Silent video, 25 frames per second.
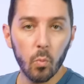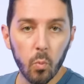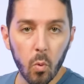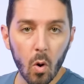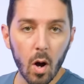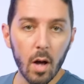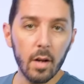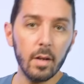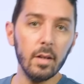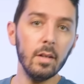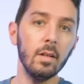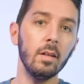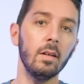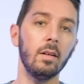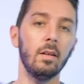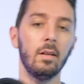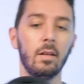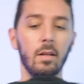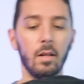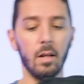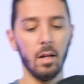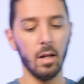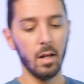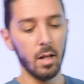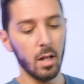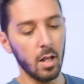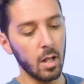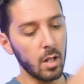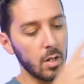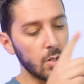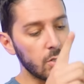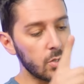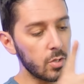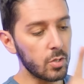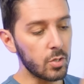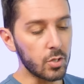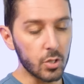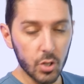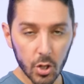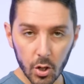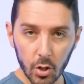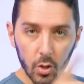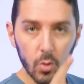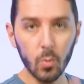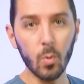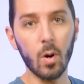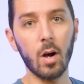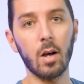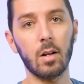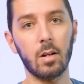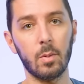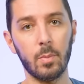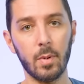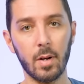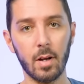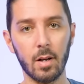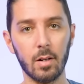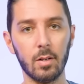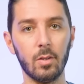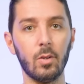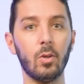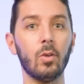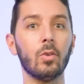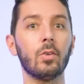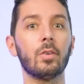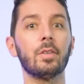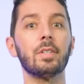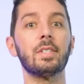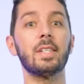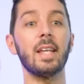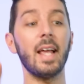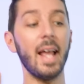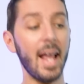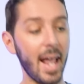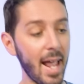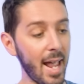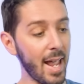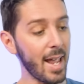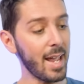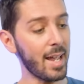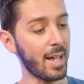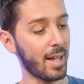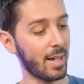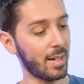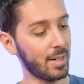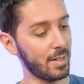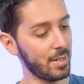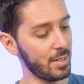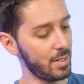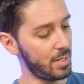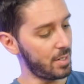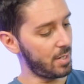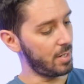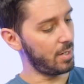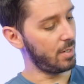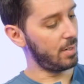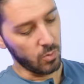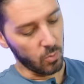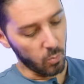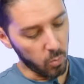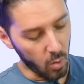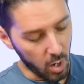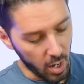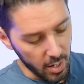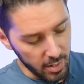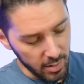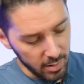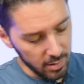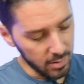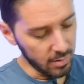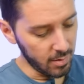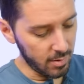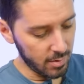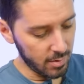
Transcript: One two water bottle holders, and one,